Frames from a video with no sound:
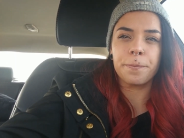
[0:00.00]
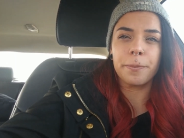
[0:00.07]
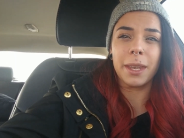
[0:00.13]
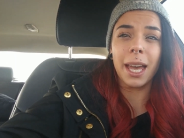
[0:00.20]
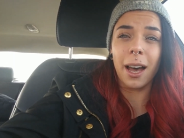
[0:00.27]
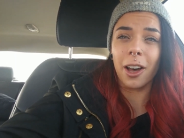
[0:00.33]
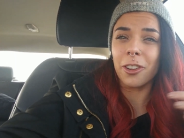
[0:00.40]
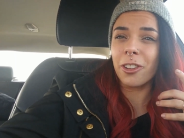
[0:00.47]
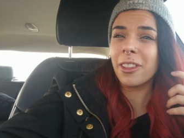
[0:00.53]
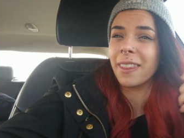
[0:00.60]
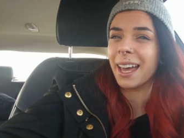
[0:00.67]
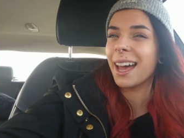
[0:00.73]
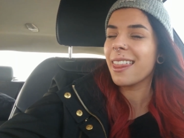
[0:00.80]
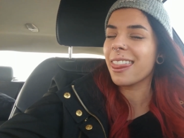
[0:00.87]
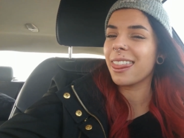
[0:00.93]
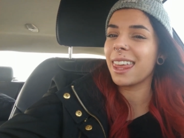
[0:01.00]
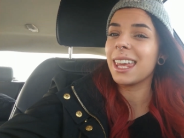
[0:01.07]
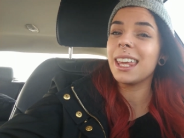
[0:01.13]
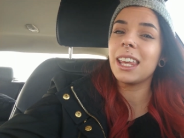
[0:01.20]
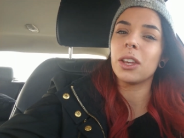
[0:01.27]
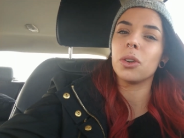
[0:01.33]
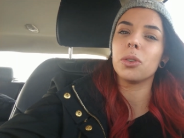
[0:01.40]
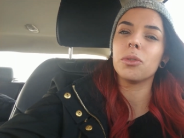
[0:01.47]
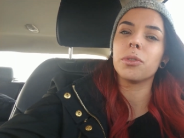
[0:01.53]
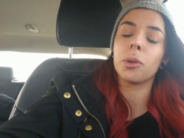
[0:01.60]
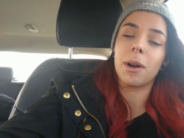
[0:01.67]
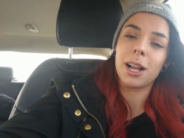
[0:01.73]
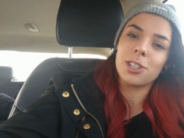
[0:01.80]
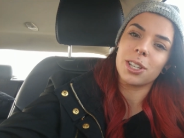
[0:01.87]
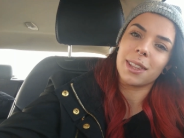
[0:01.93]
Yeah, other than that, thank you for
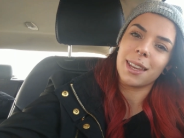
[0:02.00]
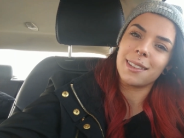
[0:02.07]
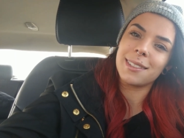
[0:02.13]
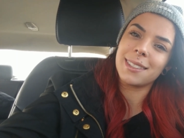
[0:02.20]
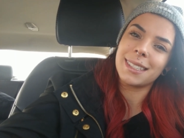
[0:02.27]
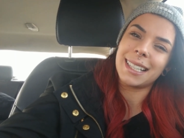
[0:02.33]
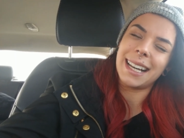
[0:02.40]
watching this.